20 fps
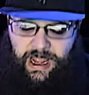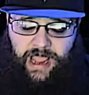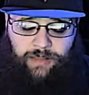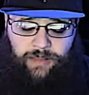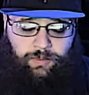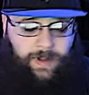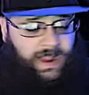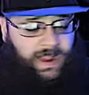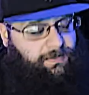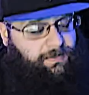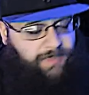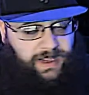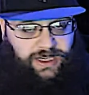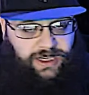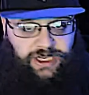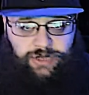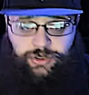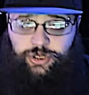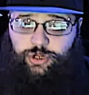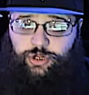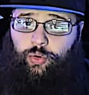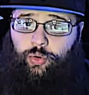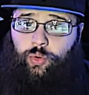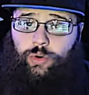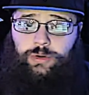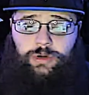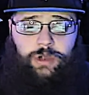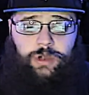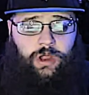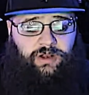I recommend you do.
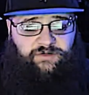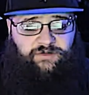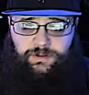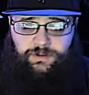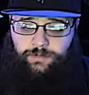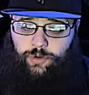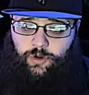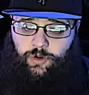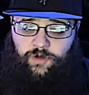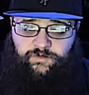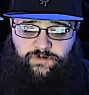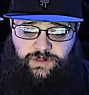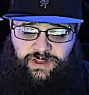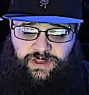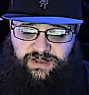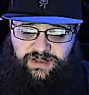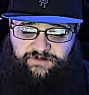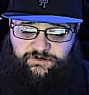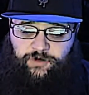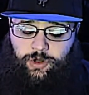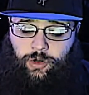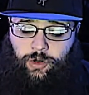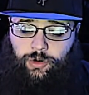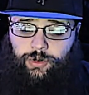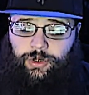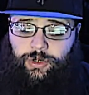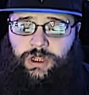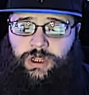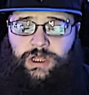None of them are overly difficult.